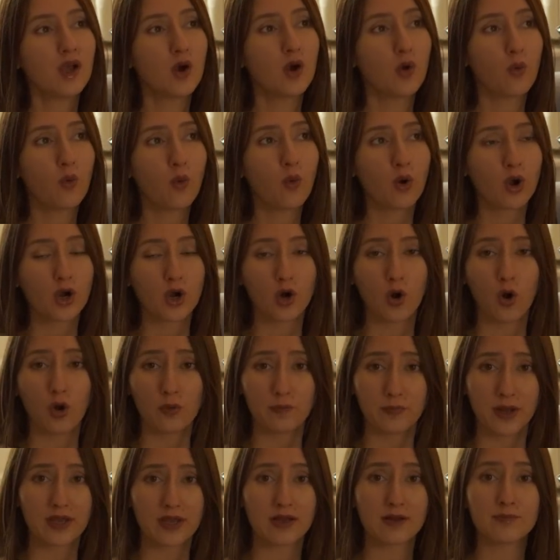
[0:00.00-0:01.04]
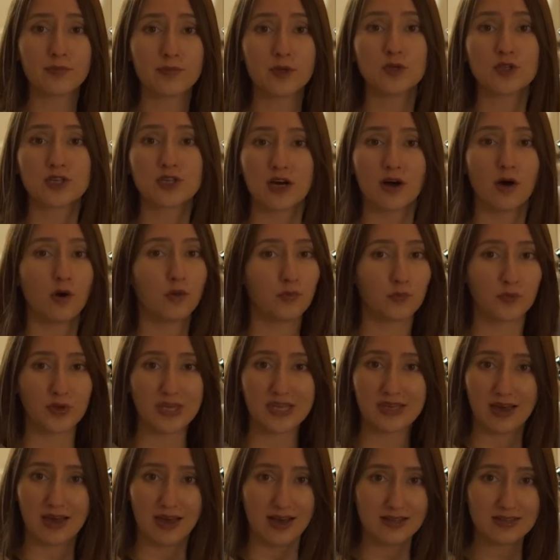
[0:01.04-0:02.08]
or on my computer on
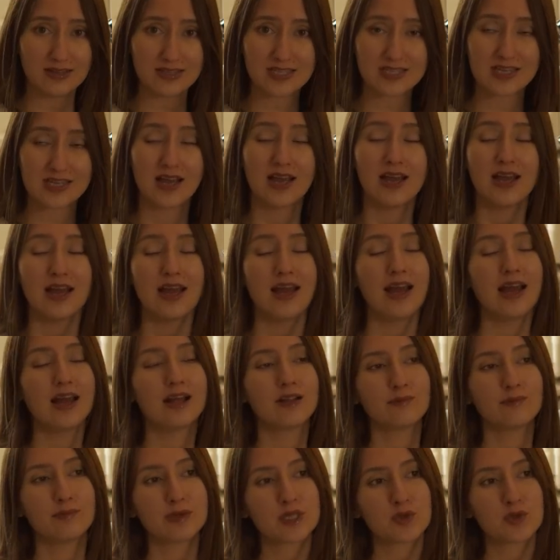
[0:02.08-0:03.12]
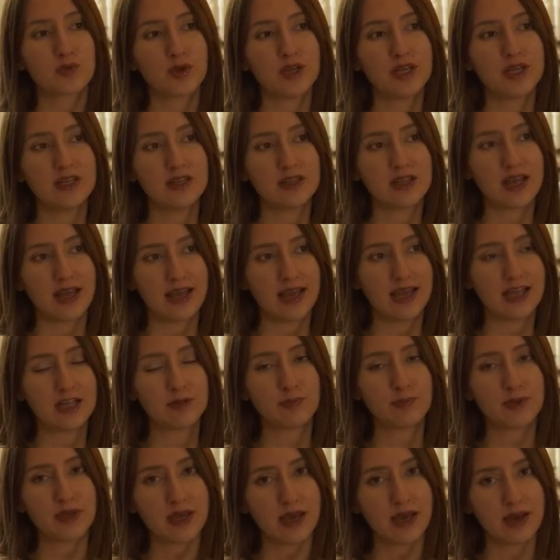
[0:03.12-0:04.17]
weekends and between
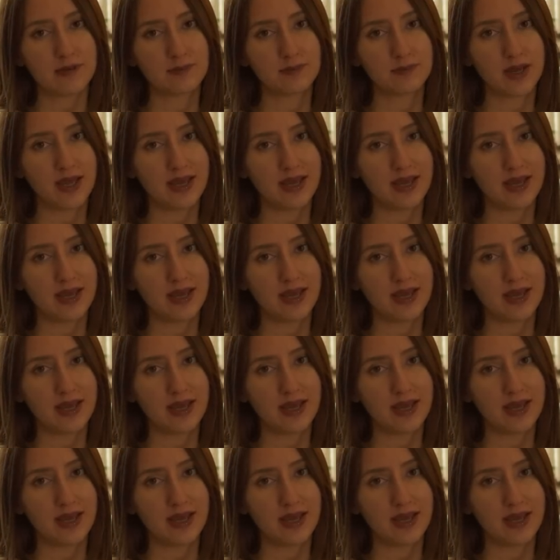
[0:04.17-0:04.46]
8 p.m.